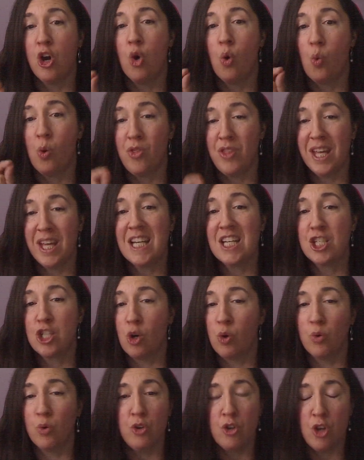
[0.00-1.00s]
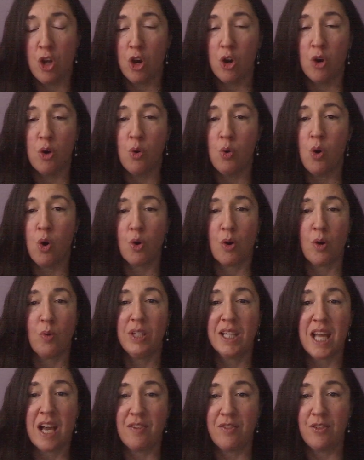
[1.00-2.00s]
when they don't know or
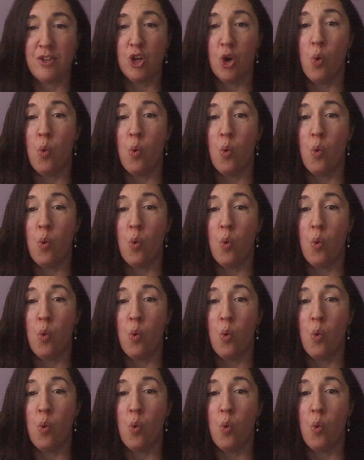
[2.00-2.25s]
really have no